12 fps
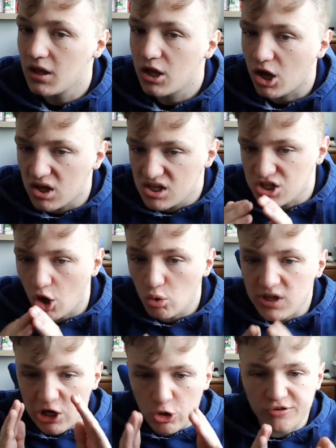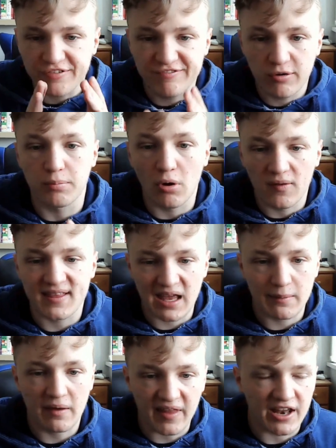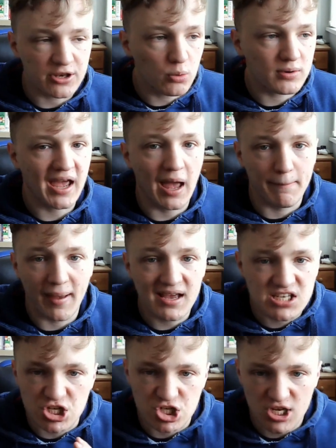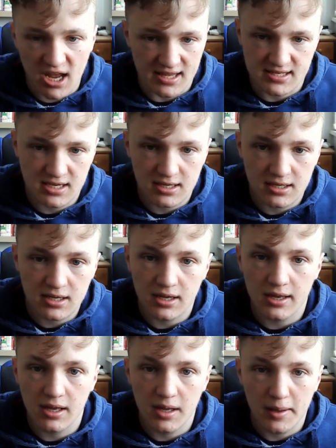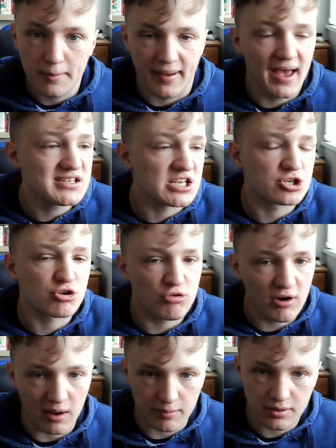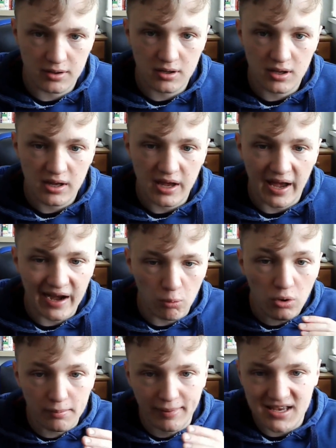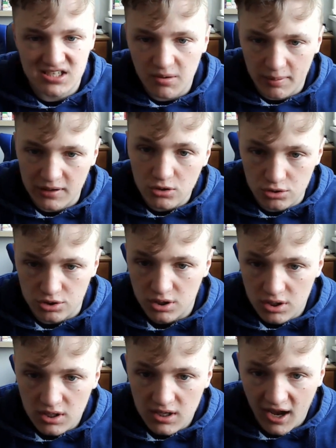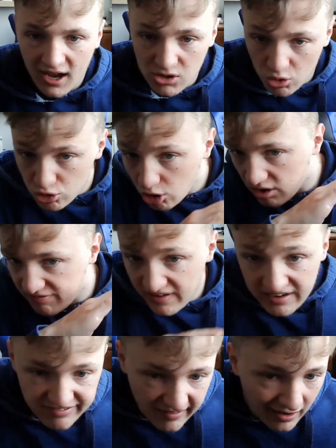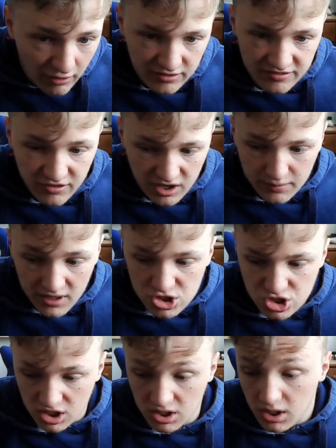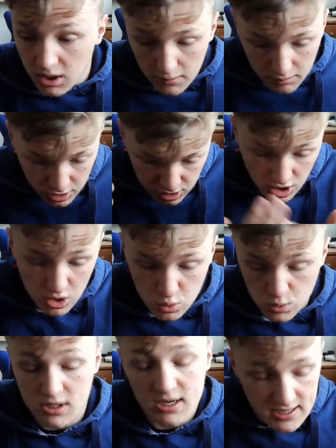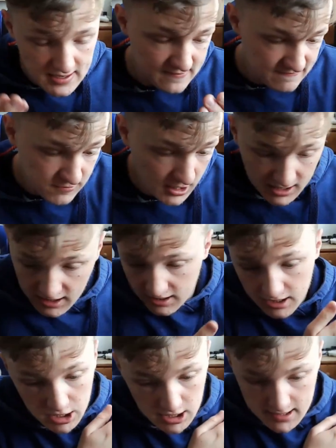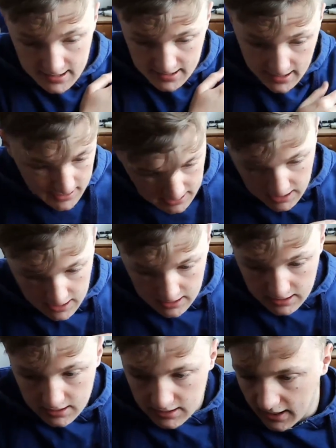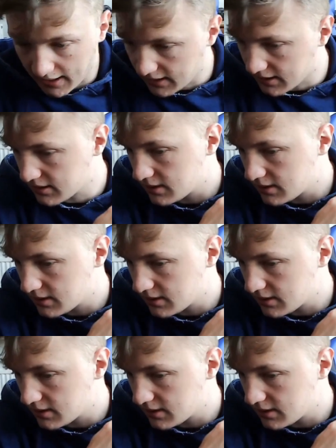Because it's the only good footballing game out there. I don't care. PES is shit. PES is crap. And I want PES to be good. Because it'll knock FIFA out of the fucking picture. But no. Fucking nah. Like...